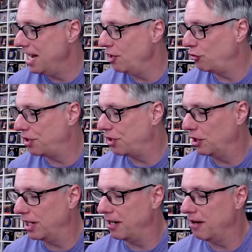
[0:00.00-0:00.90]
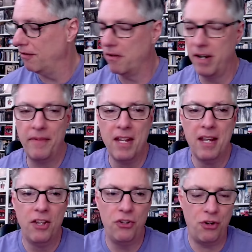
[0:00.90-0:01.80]
Interesting looking cover, right?
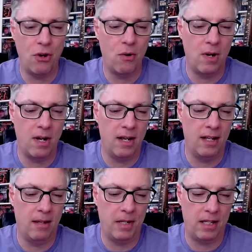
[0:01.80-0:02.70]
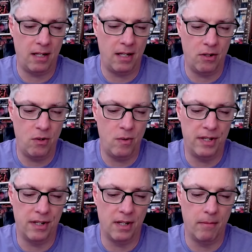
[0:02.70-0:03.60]
So uh, let me tell you who
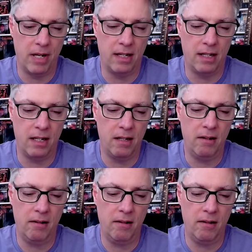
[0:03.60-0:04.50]
is in the band here.